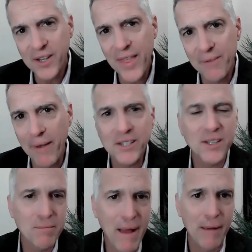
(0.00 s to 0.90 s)
see that it
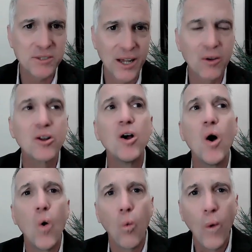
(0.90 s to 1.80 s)
basically maps out
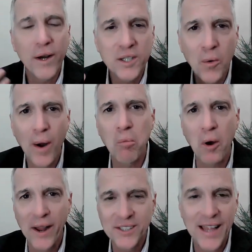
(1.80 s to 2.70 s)
what do our
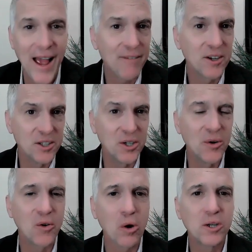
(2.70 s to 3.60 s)
brains have to
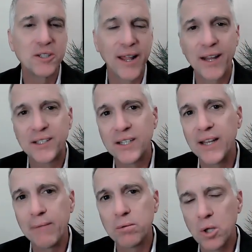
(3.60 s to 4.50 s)
do in order to get to
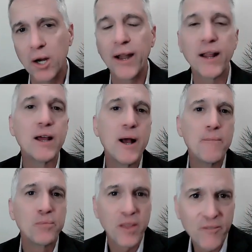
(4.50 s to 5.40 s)
deep learning.
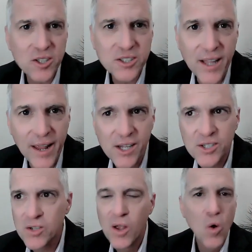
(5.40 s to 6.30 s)
The first thing
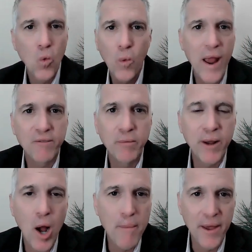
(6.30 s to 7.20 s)
is we have to
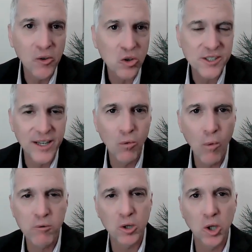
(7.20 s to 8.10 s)
become interested in
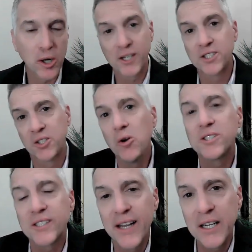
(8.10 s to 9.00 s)
what we're learning.
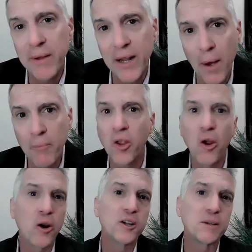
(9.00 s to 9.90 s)
Students need to become
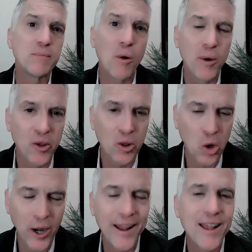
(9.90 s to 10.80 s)
curious about what they're
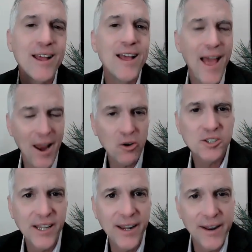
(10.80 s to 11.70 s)
learning, and you'll
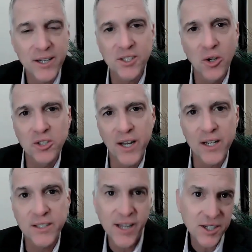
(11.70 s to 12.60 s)
see an
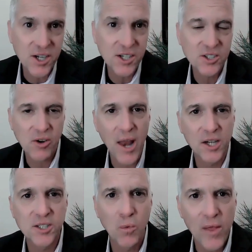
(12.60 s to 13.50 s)
associated teaching
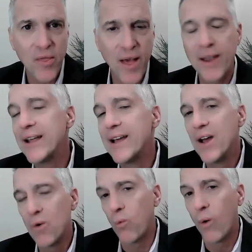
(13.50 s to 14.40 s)
strategy with that,
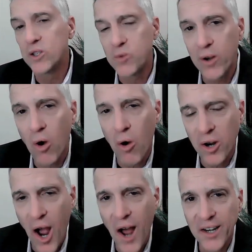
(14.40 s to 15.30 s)
which we call
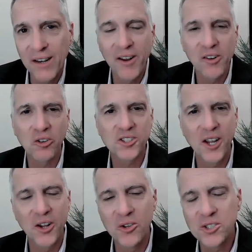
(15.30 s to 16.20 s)
cognitive interest
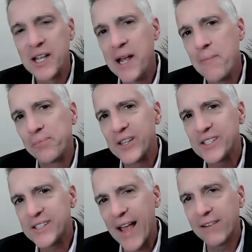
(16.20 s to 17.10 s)
cues. The
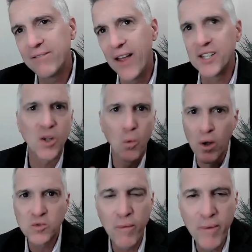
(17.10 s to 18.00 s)
second phase, so
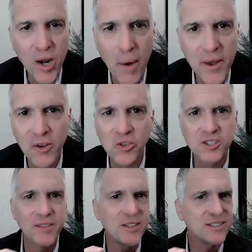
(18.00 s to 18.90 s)
once we become
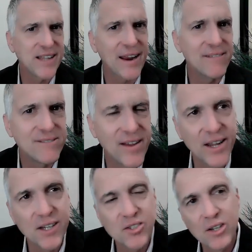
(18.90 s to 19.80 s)
interested, the second
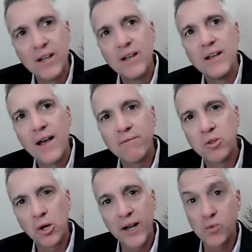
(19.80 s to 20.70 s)
phase of
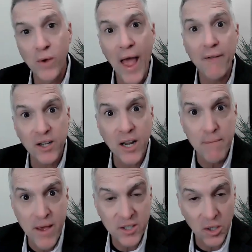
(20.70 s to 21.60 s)
learning is we have to
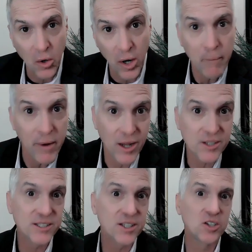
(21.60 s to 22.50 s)
commit to learning,
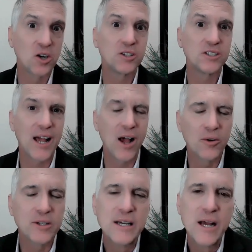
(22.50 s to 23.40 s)
because as it turns
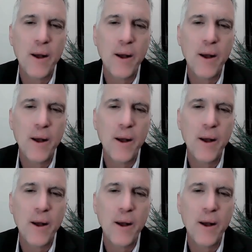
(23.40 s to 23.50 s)
out,